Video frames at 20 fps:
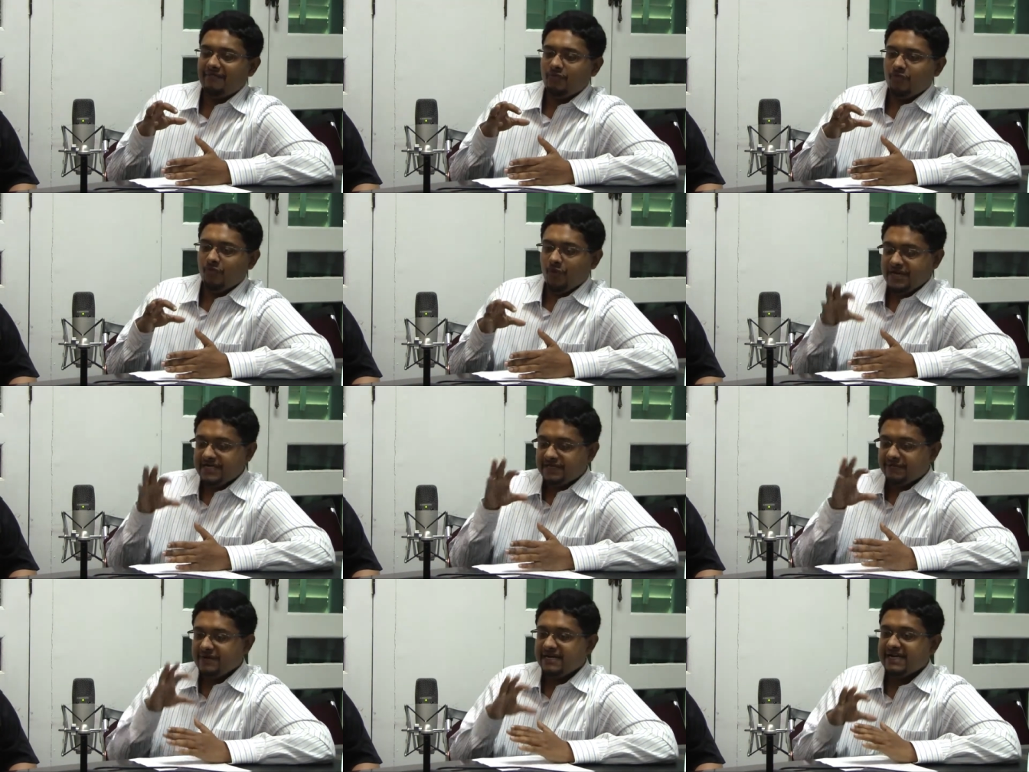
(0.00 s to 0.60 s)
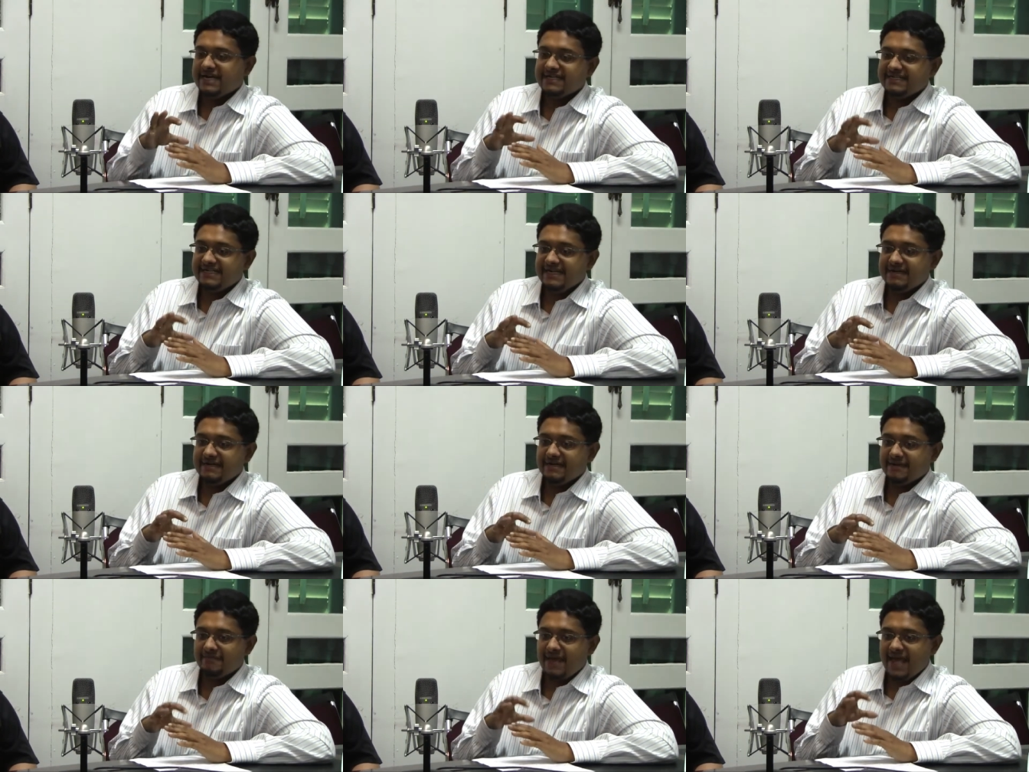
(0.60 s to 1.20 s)
whatever
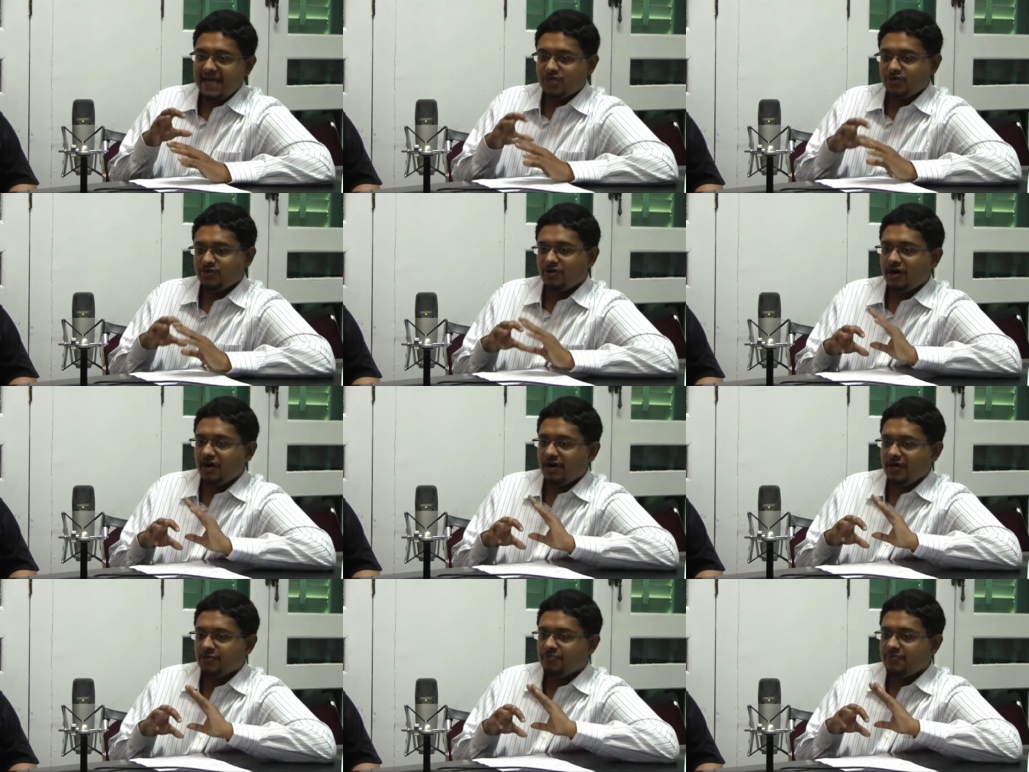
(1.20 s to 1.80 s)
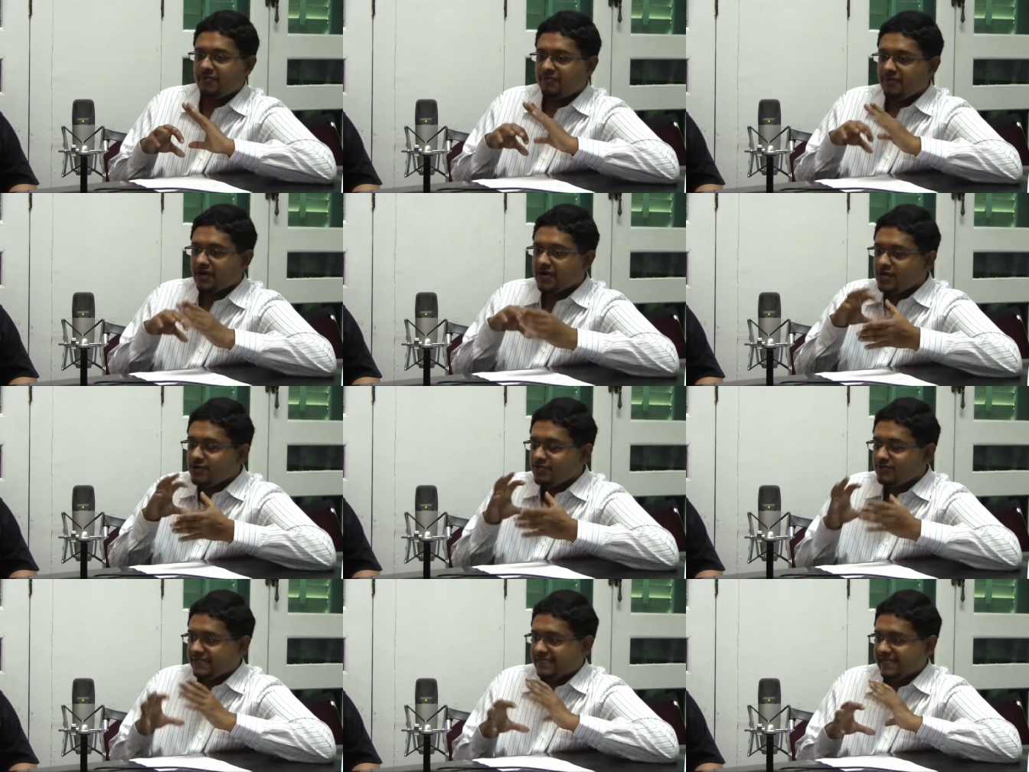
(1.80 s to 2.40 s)
content, make sure you
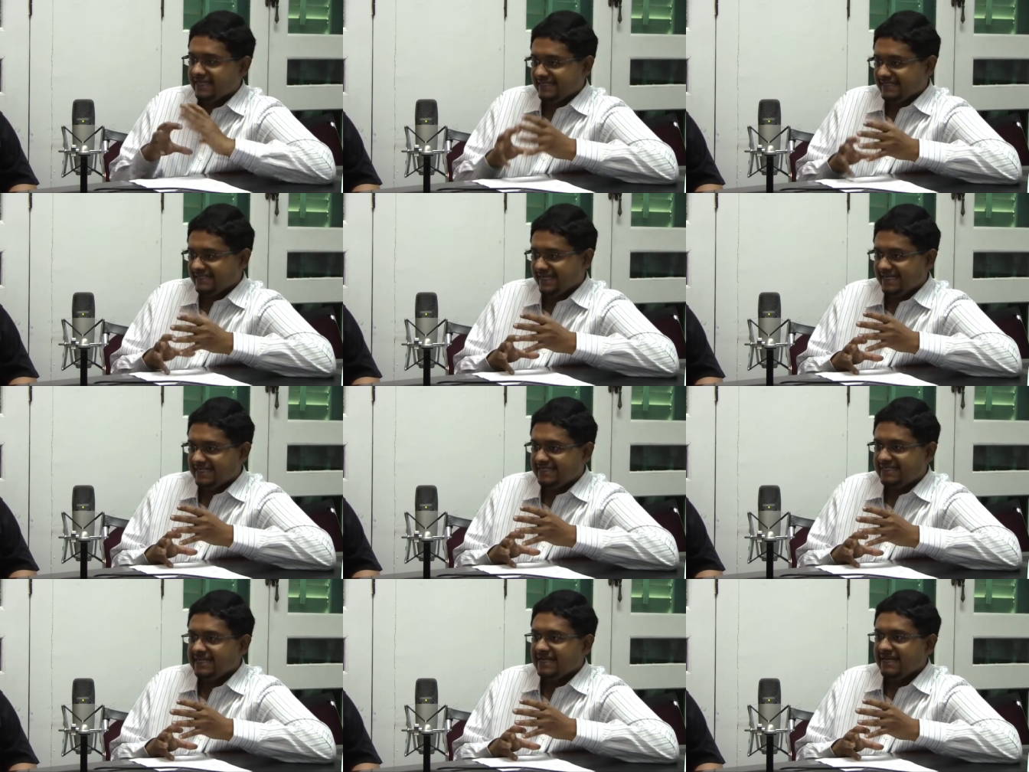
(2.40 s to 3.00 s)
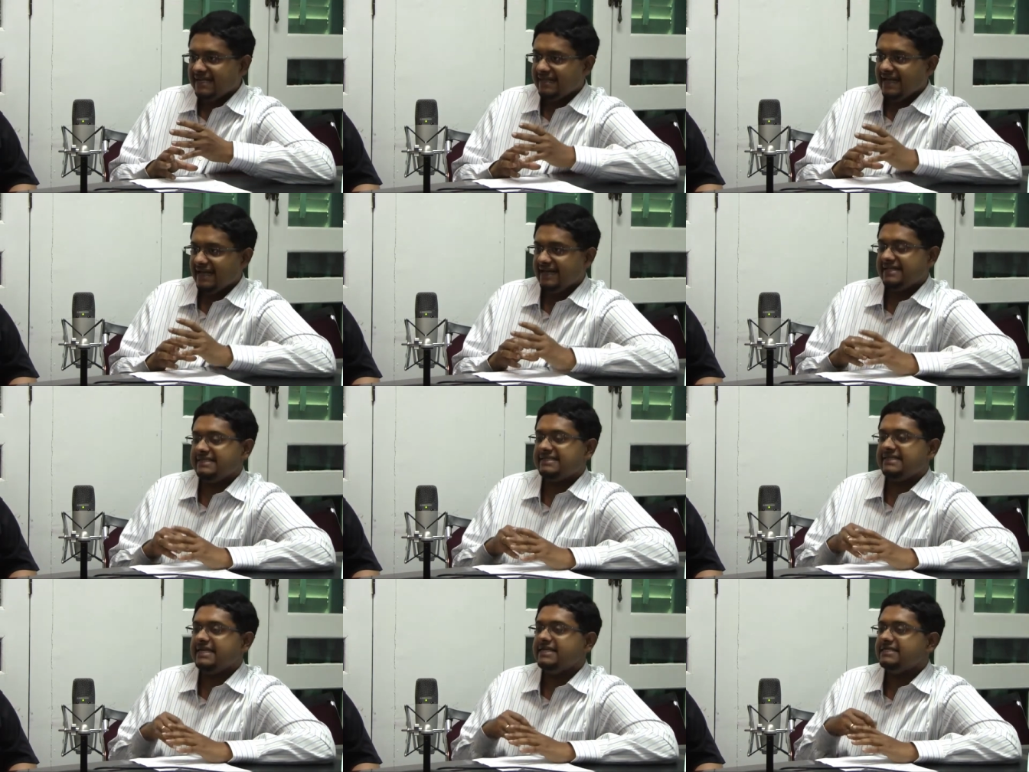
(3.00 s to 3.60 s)
produce content that
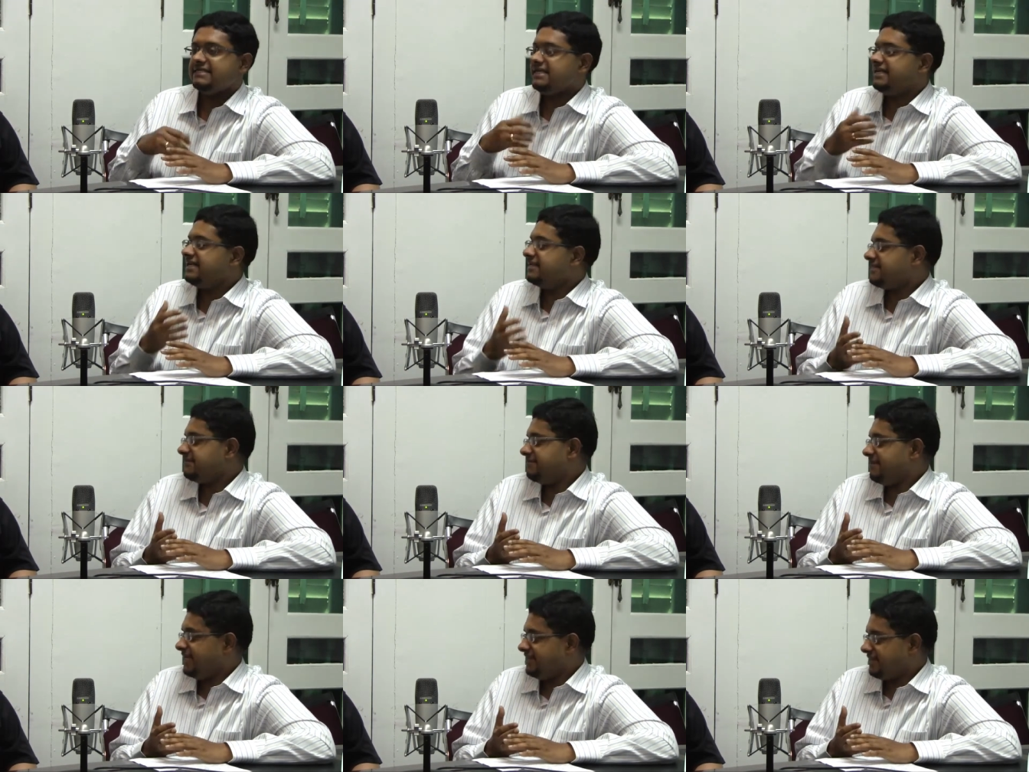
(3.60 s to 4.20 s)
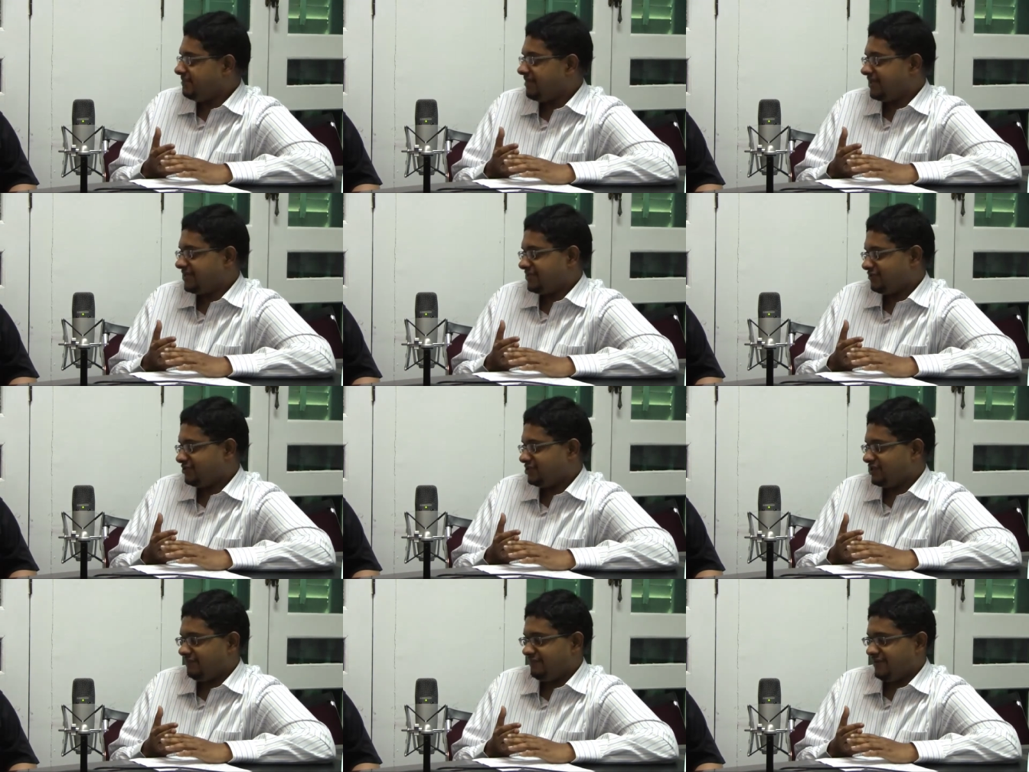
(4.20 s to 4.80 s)
is easily disseminated by
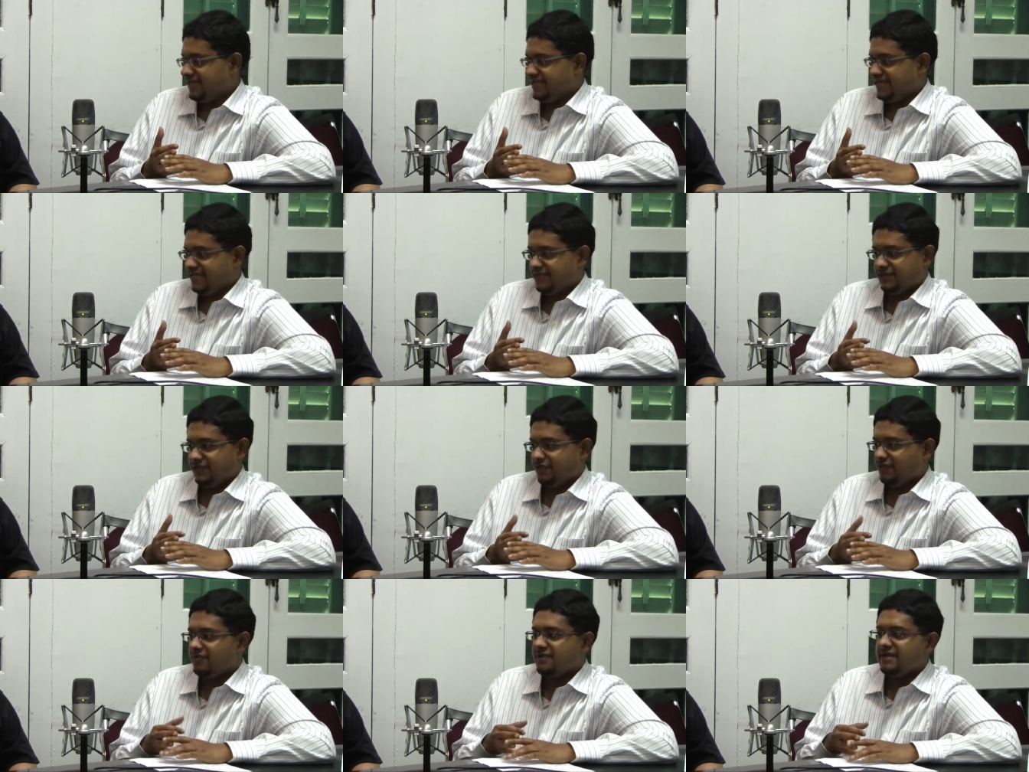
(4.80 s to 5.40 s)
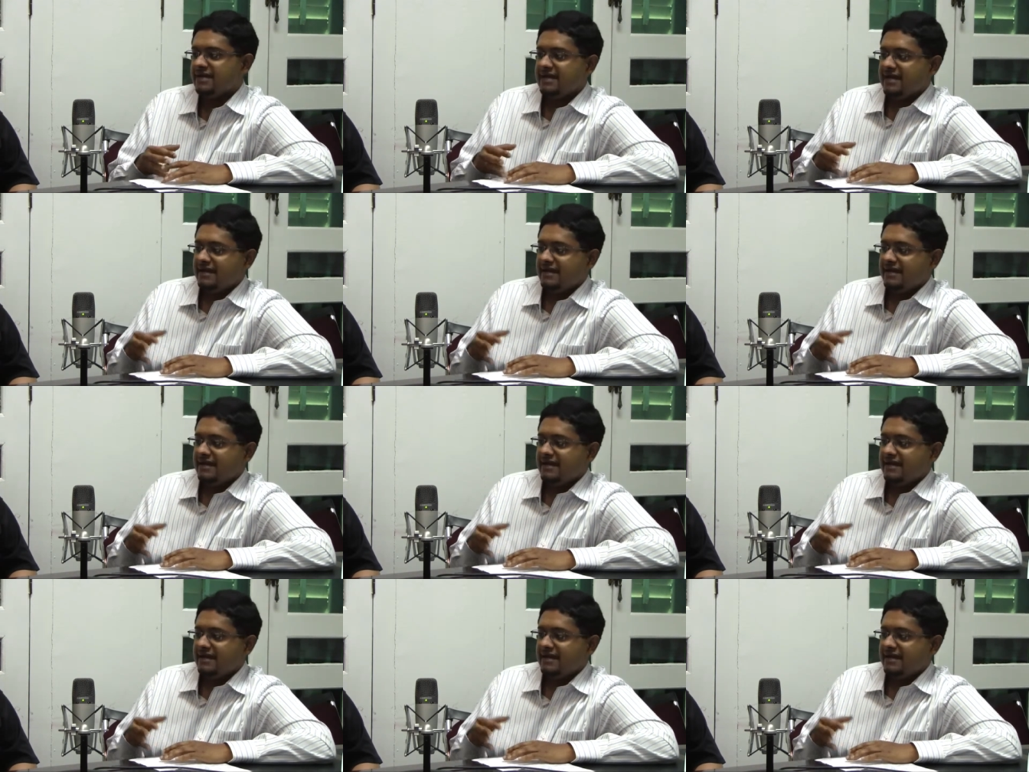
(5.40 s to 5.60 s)
social media. So